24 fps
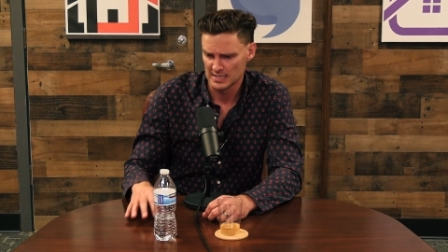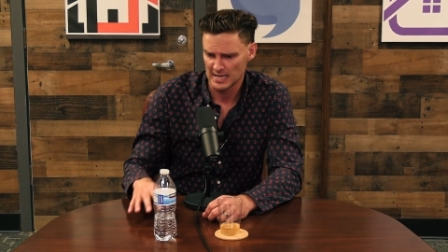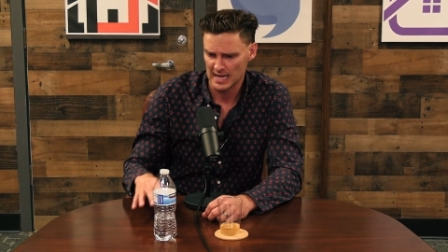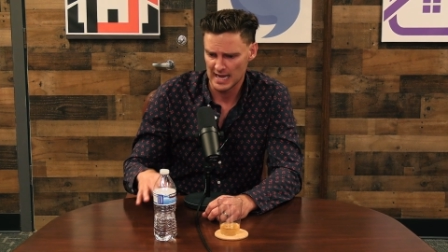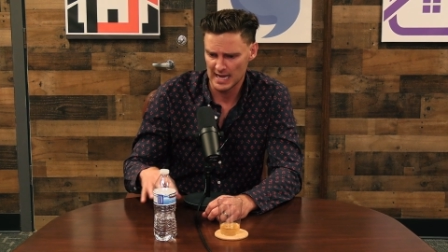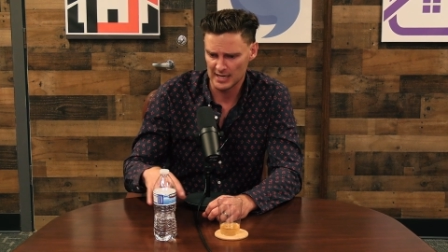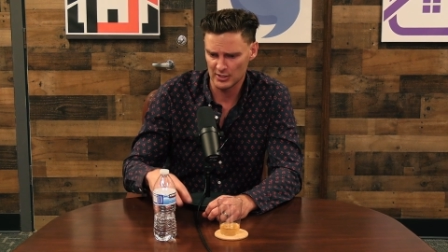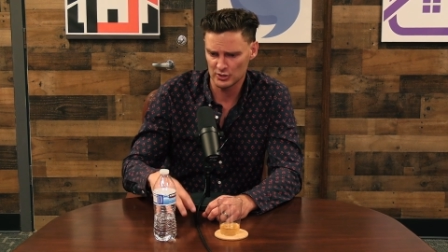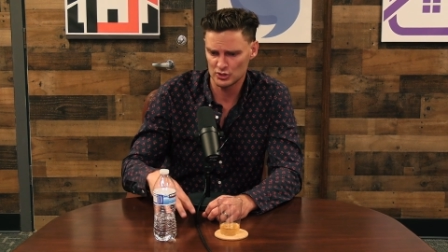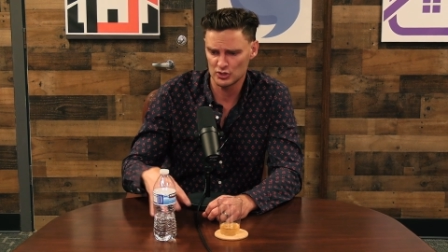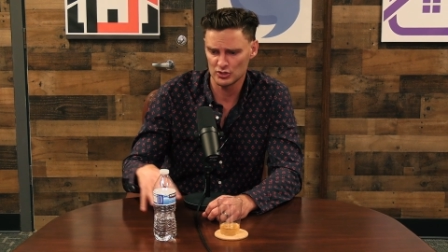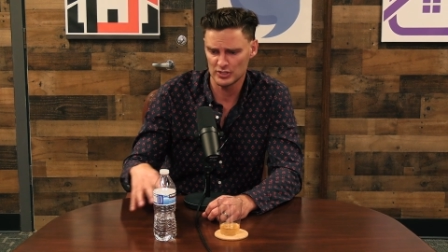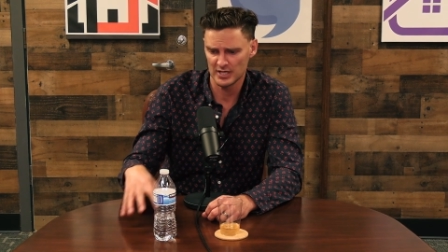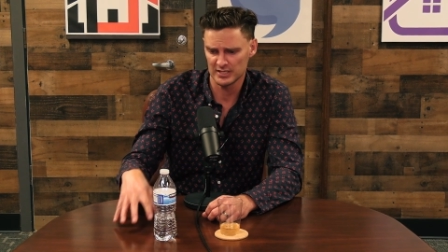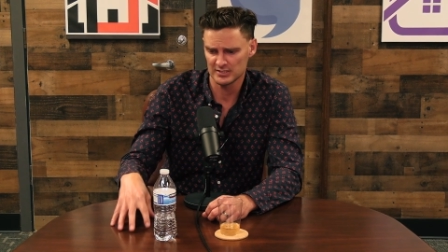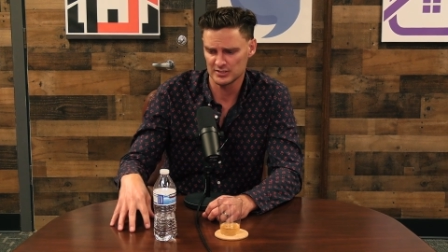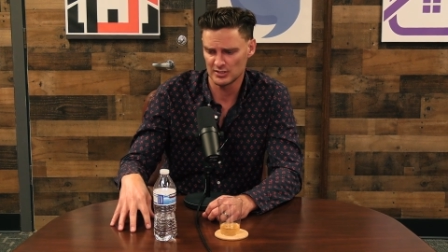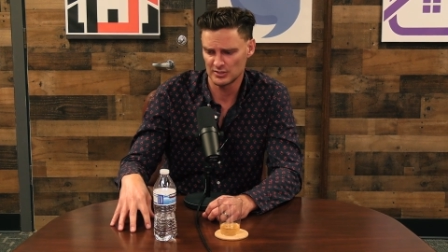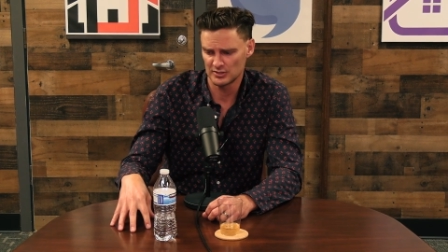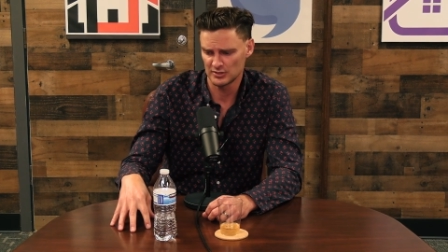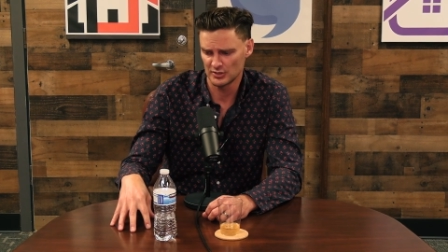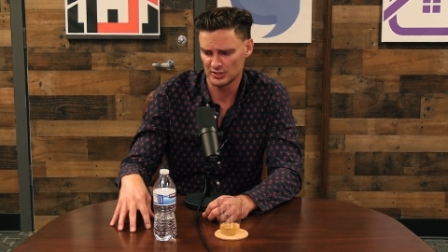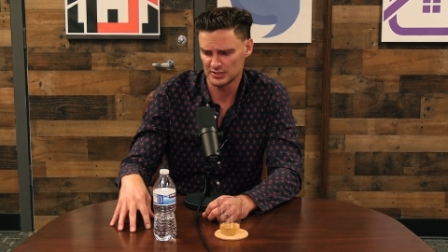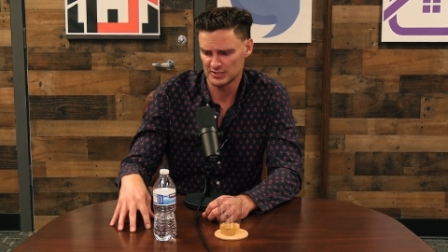End of two
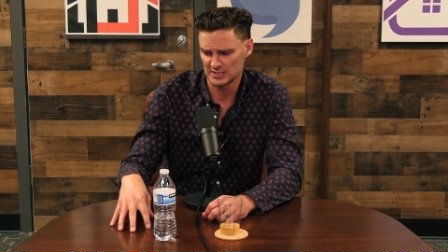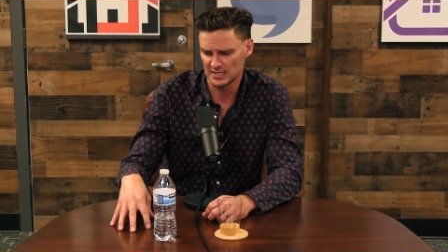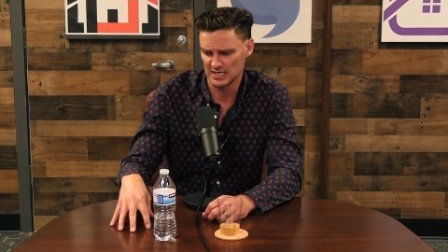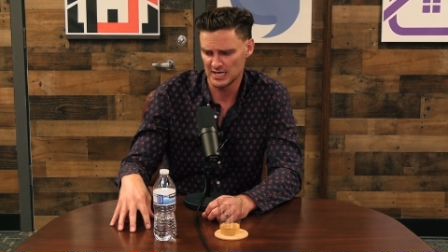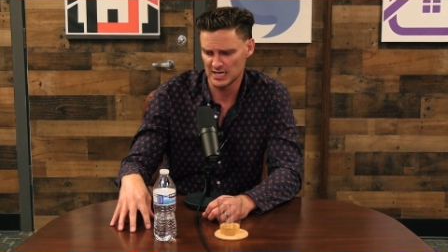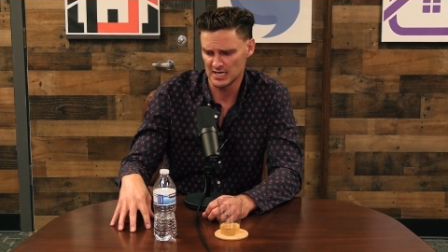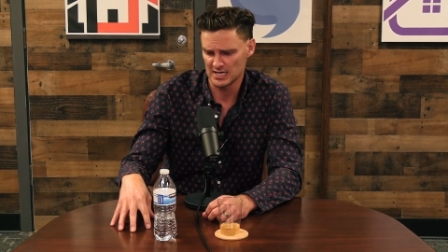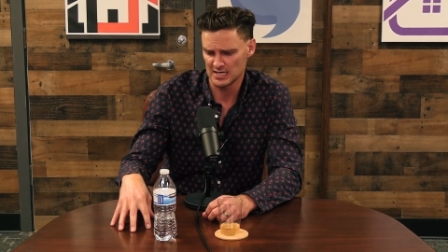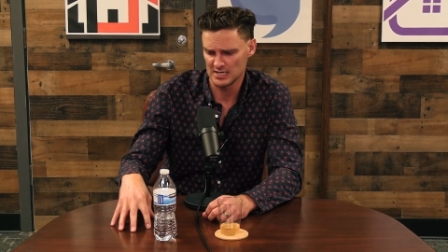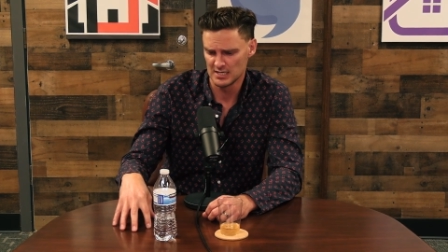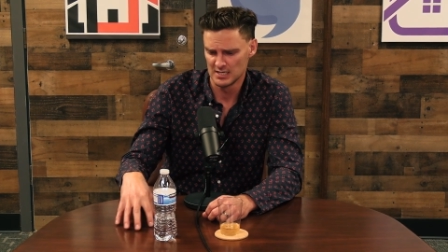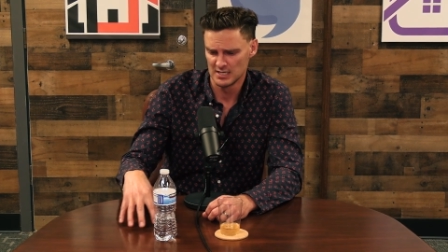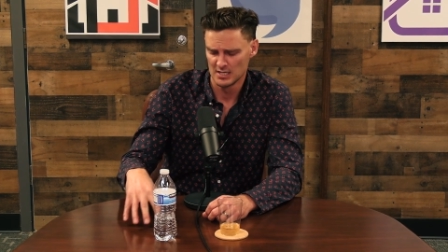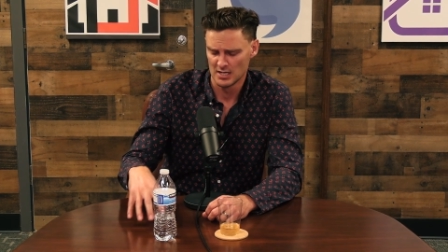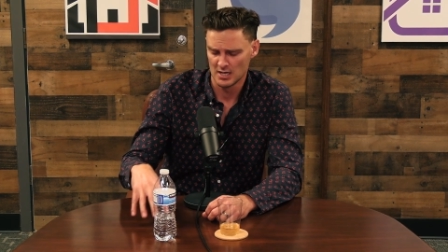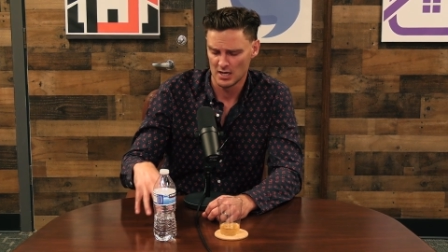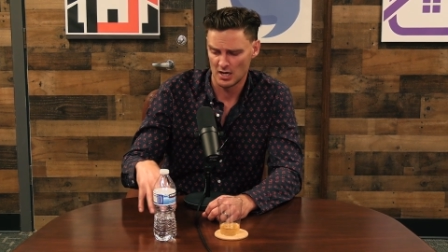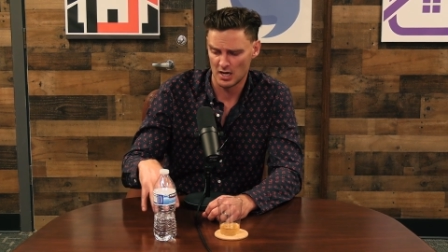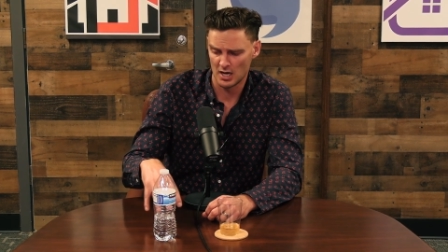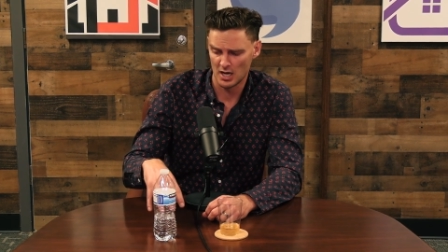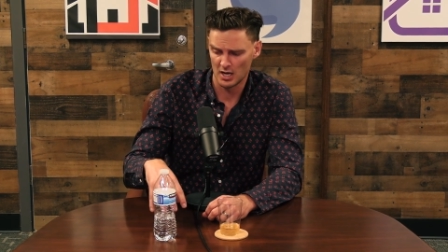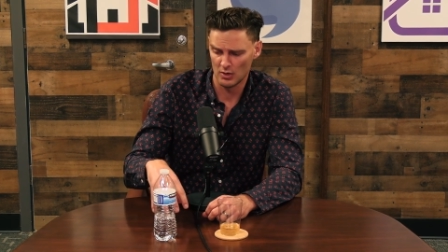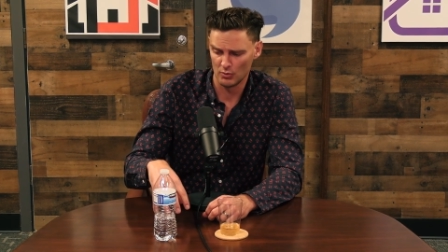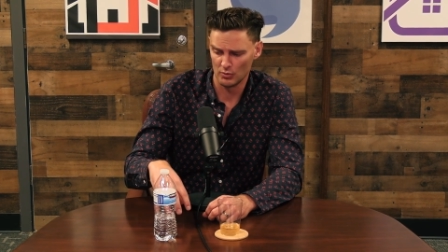thousand thirteen,
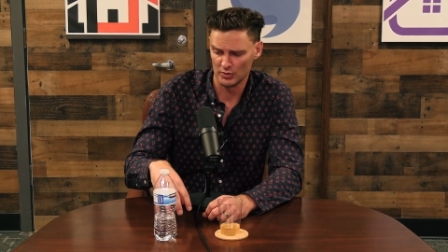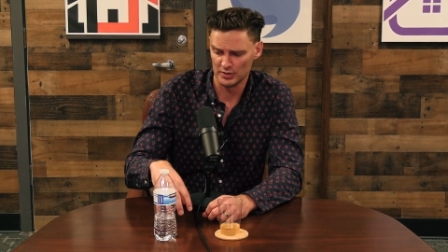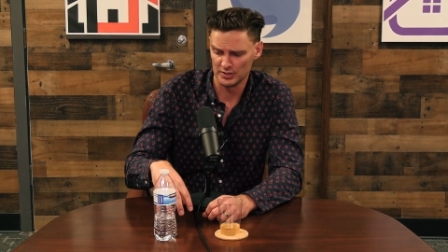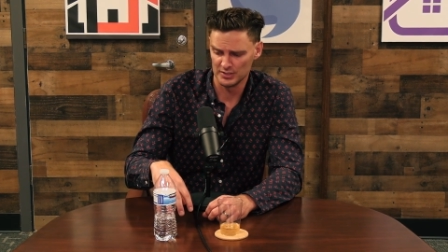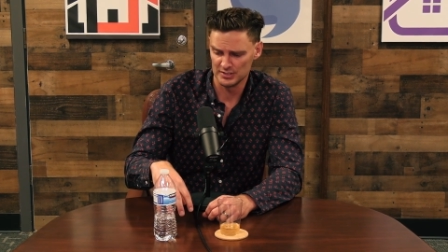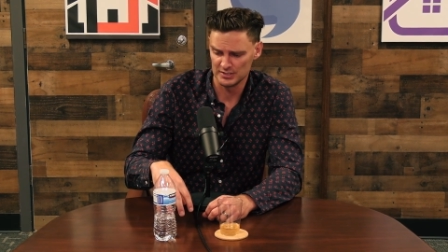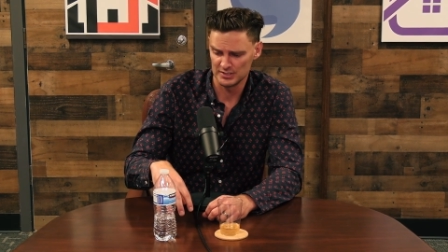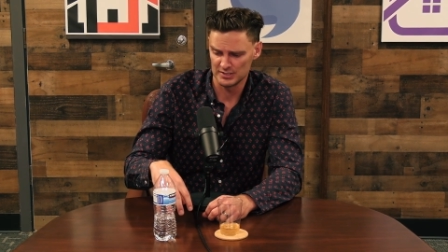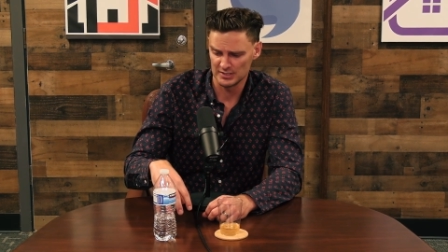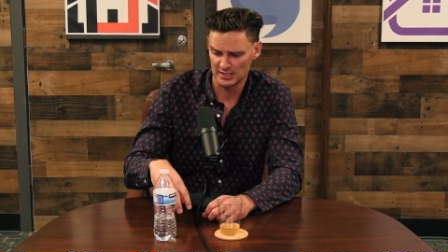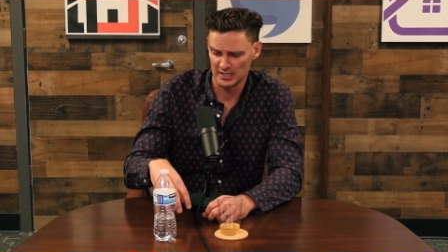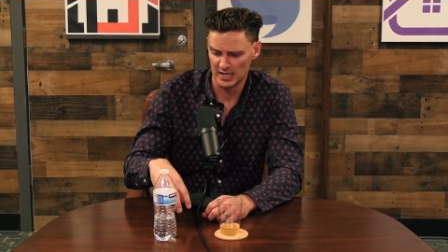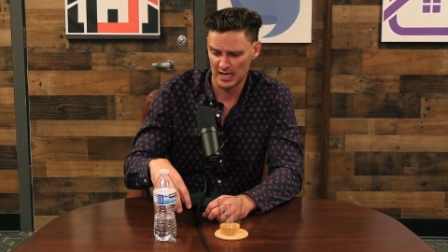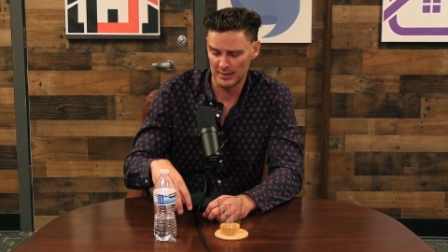I was,